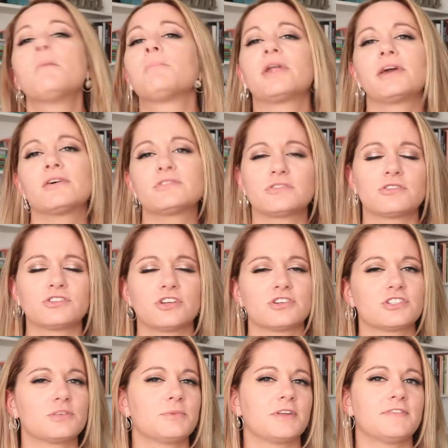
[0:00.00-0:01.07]
but I also share
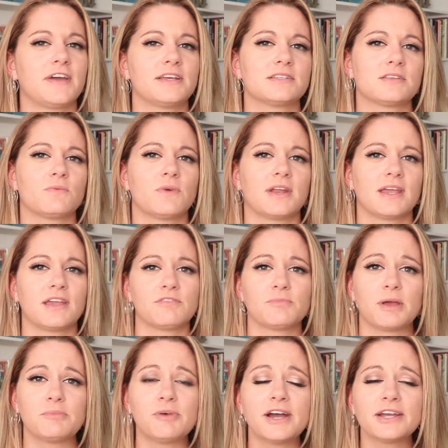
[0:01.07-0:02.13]
some advice on what I give
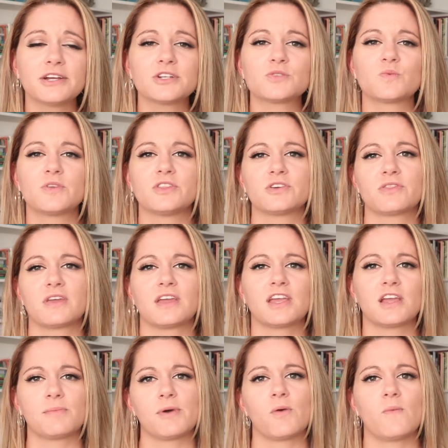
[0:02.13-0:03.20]
my buyers when they're
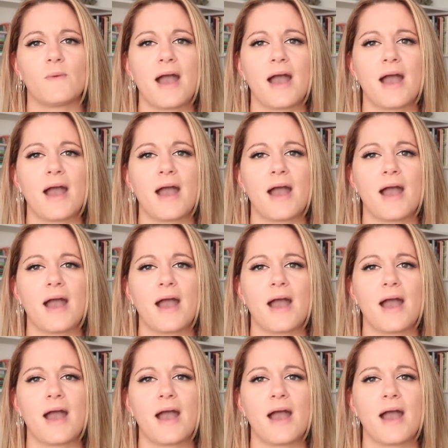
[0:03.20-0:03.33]
thinking about